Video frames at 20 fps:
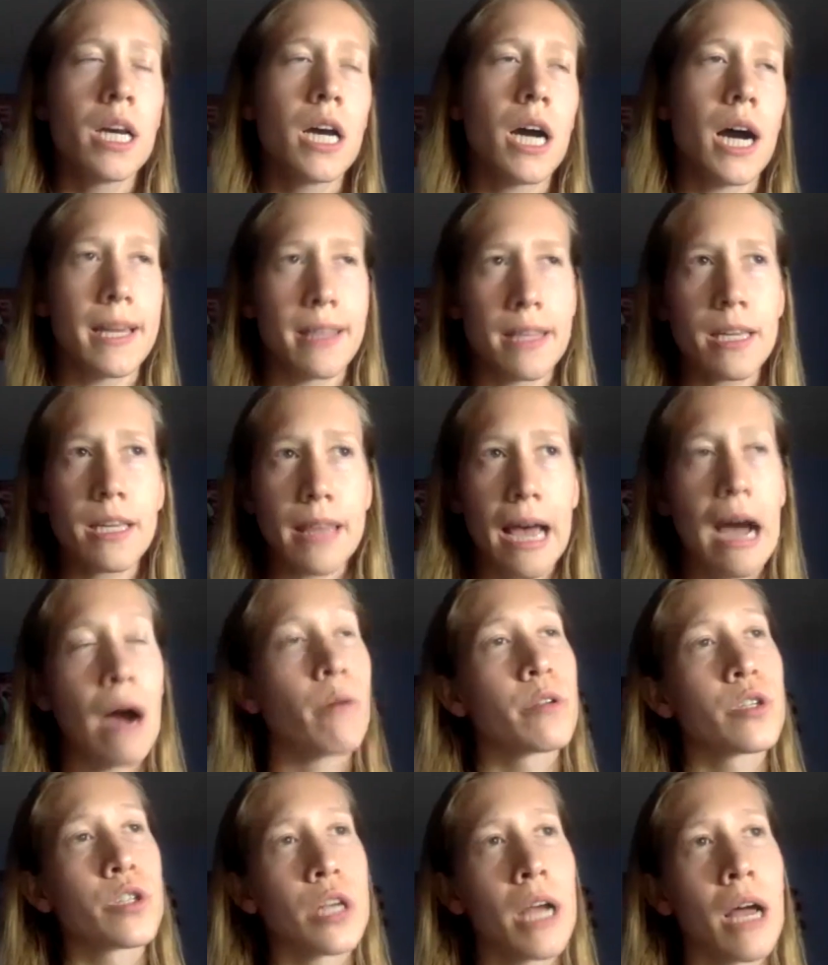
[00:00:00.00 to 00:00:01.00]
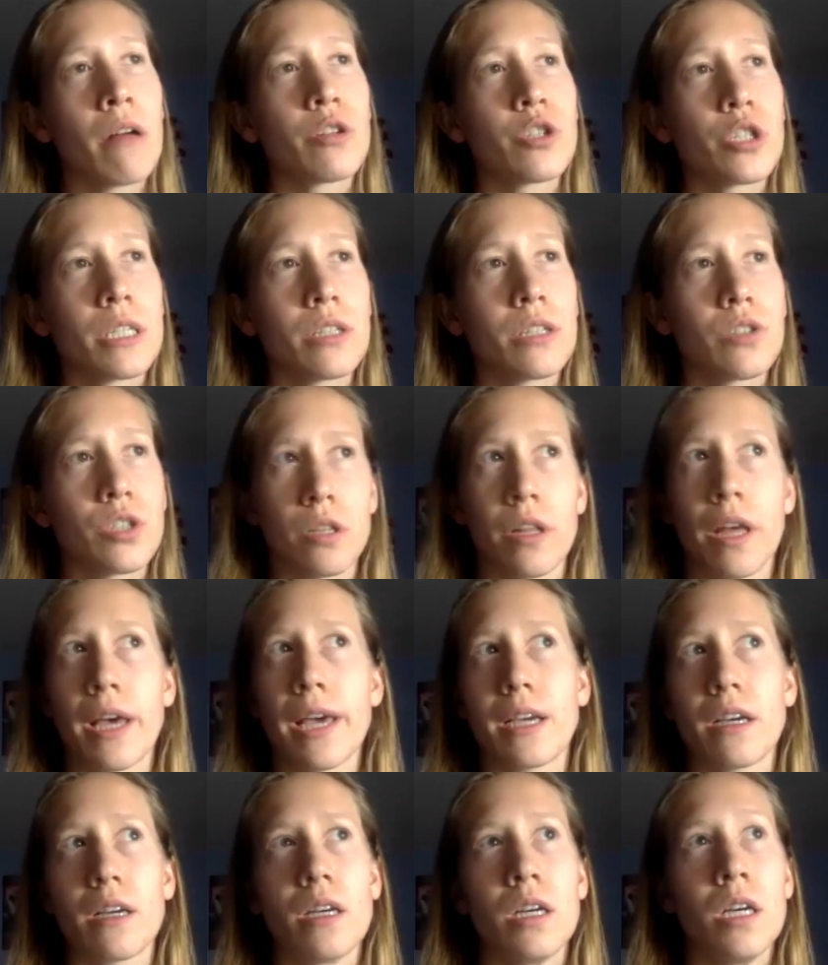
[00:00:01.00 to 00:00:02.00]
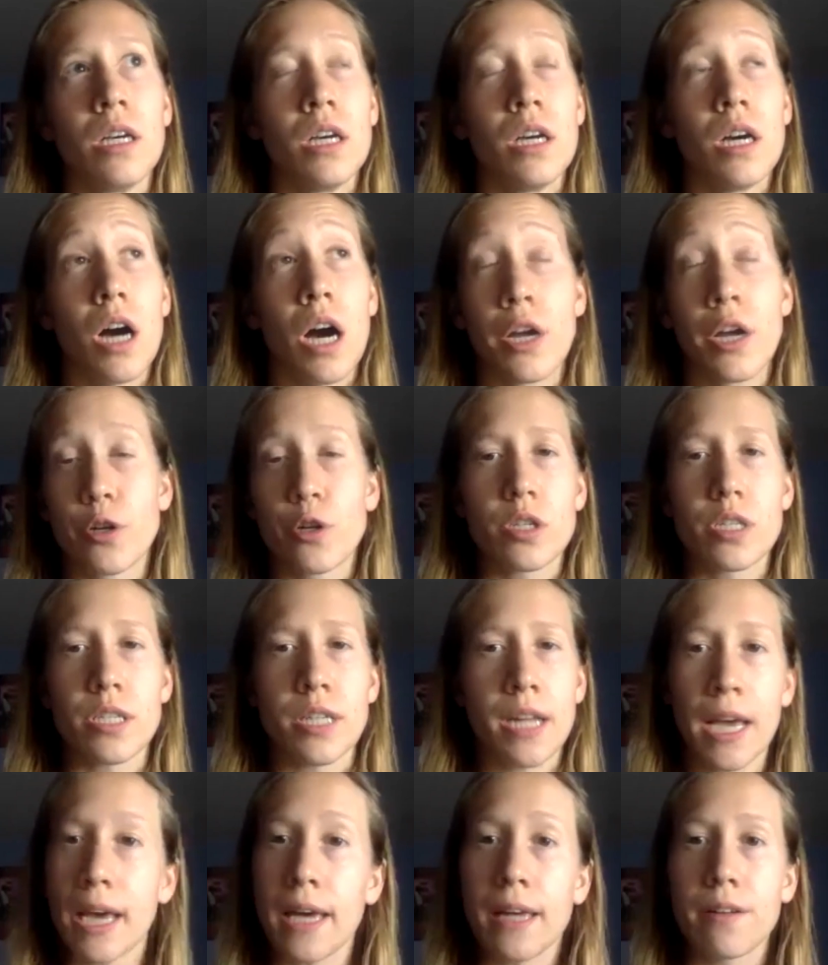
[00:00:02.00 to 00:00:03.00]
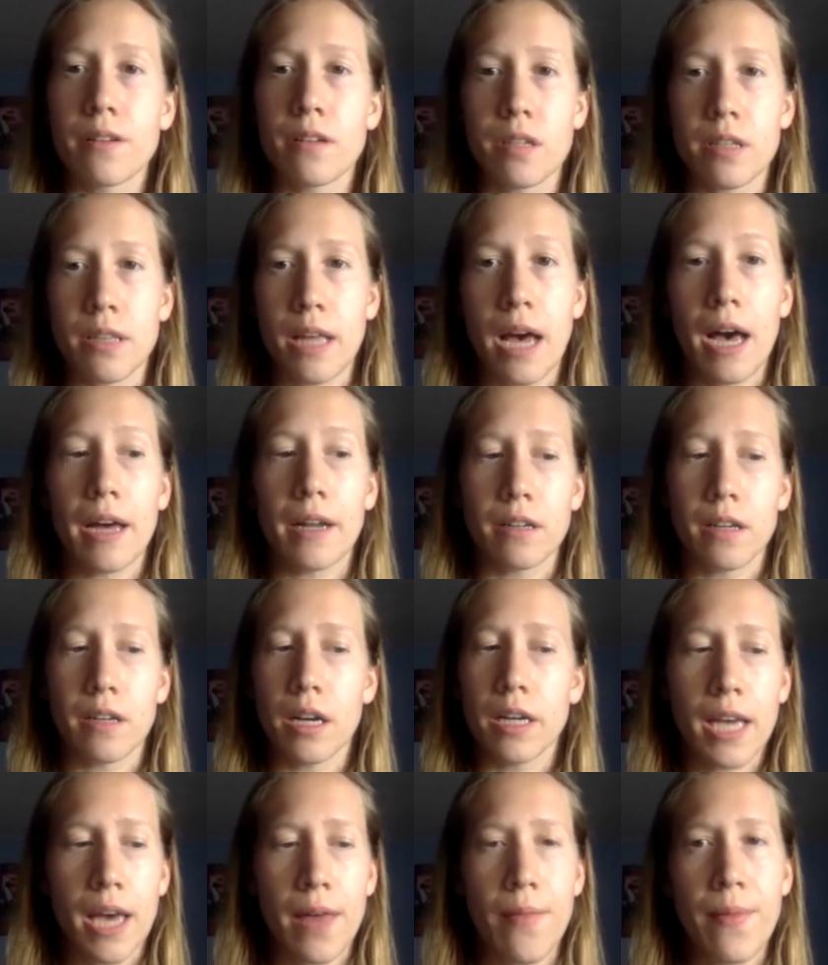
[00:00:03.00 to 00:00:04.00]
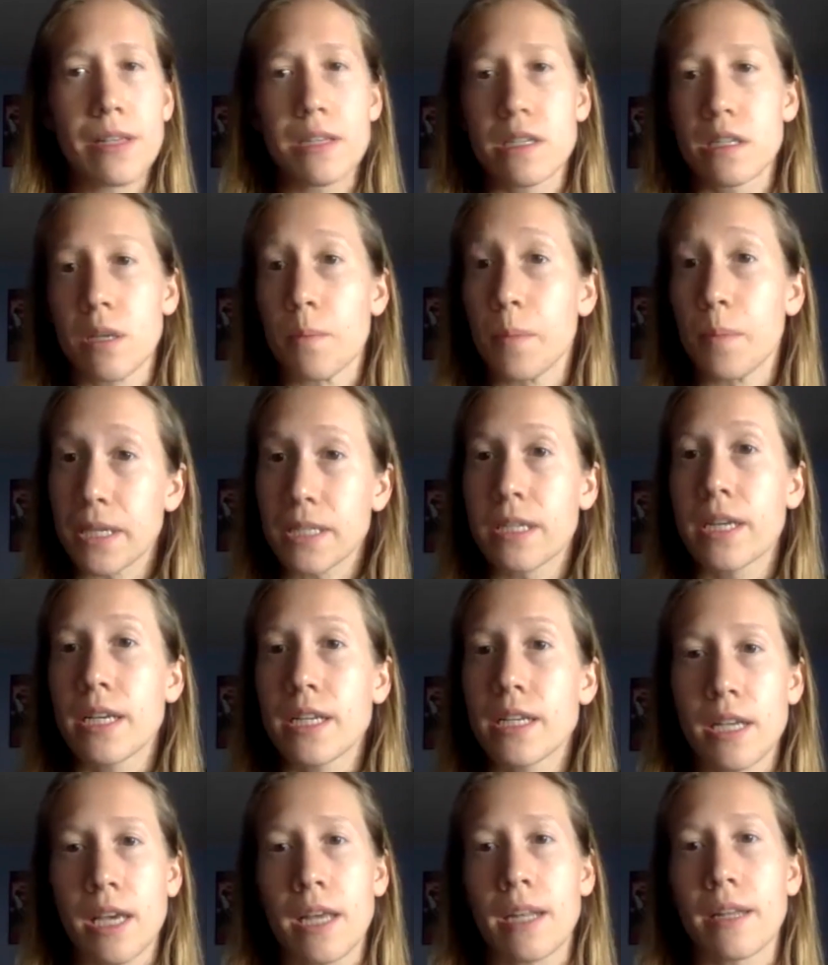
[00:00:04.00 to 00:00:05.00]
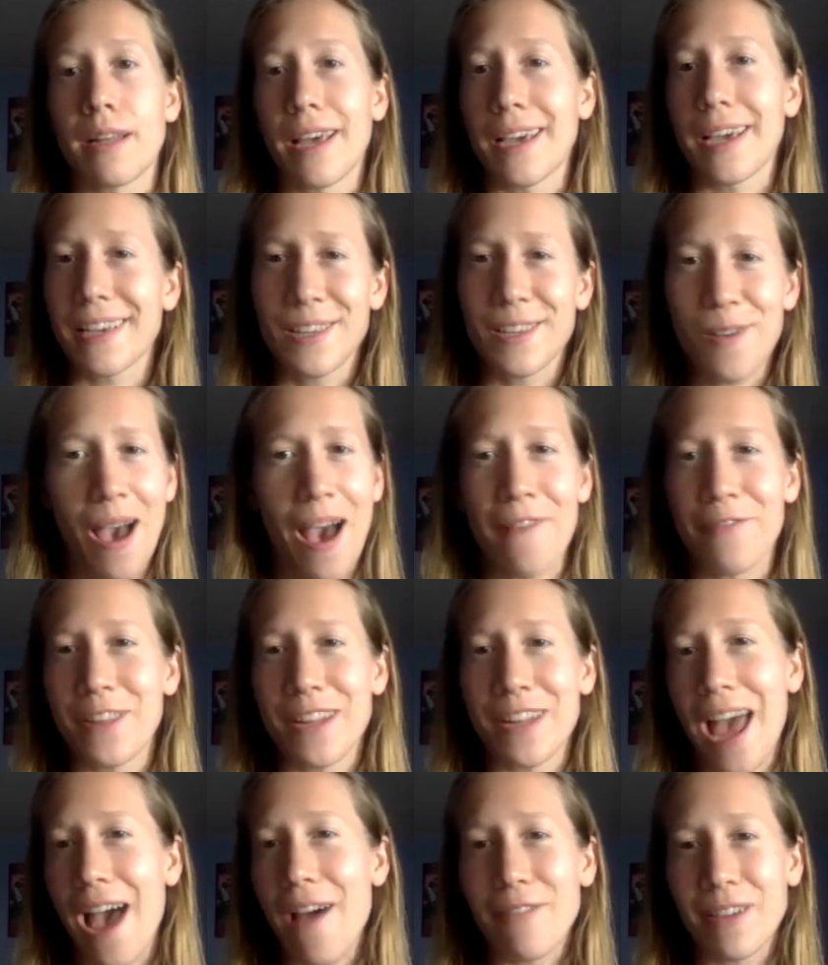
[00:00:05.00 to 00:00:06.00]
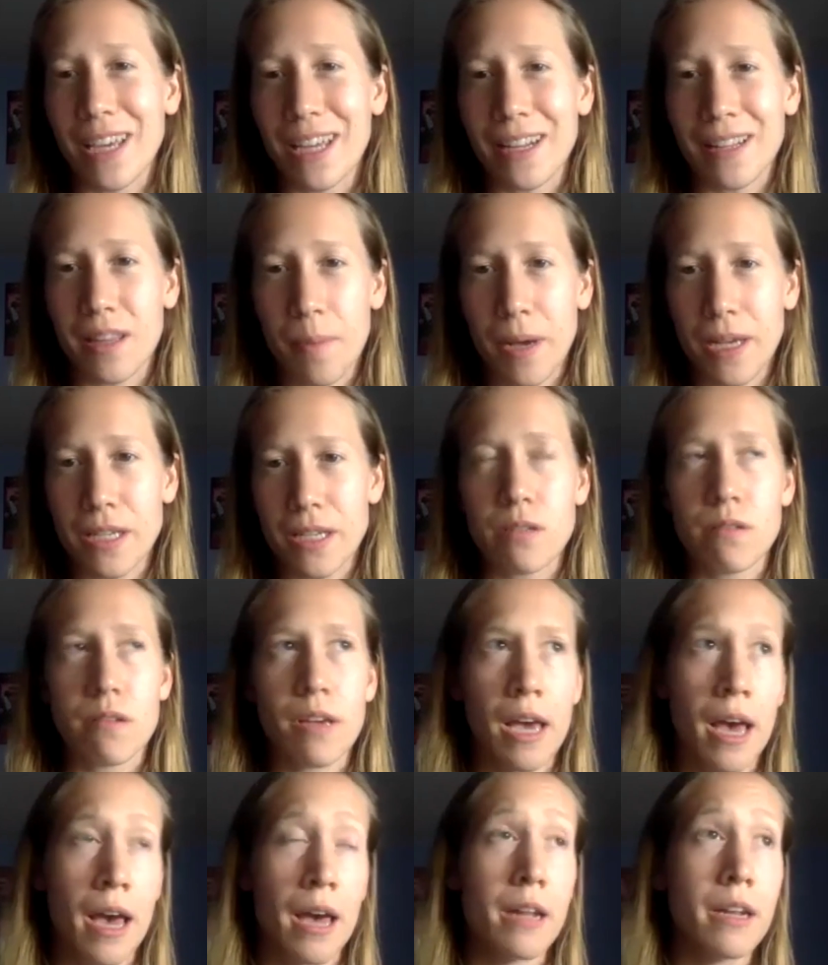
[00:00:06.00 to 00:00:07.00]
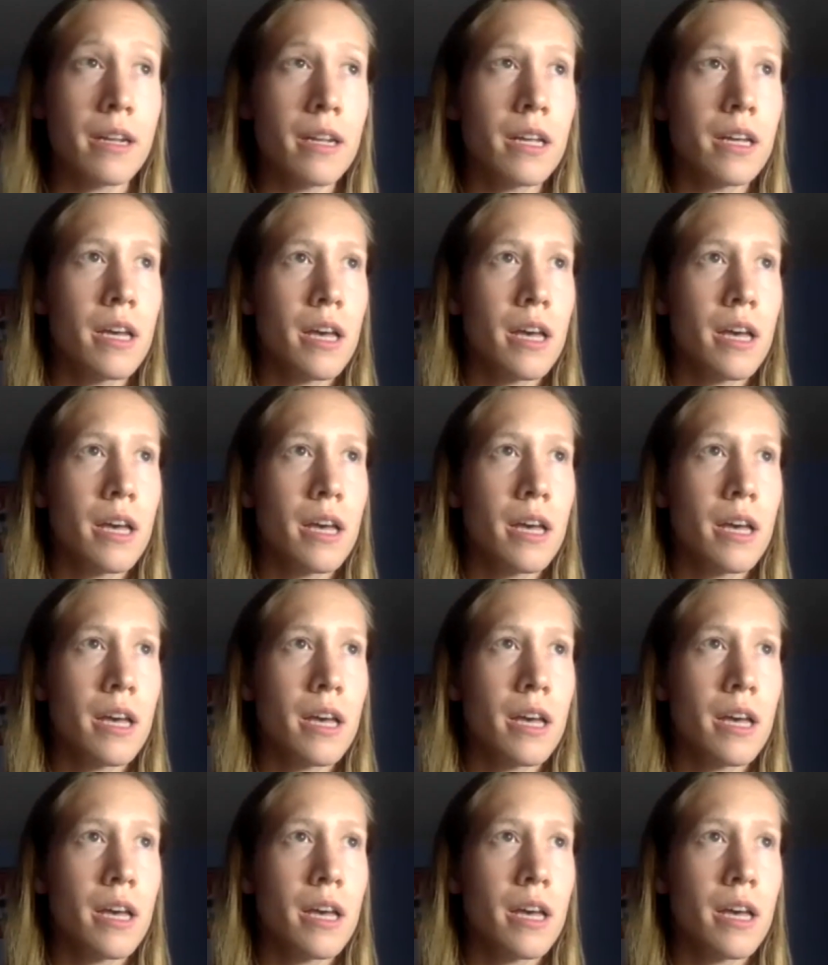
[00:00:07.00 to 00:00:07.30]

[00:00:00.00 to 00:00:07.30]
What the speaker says: I think that was challenging to like understand that again, this is a business and like you have to navigate it the best you can.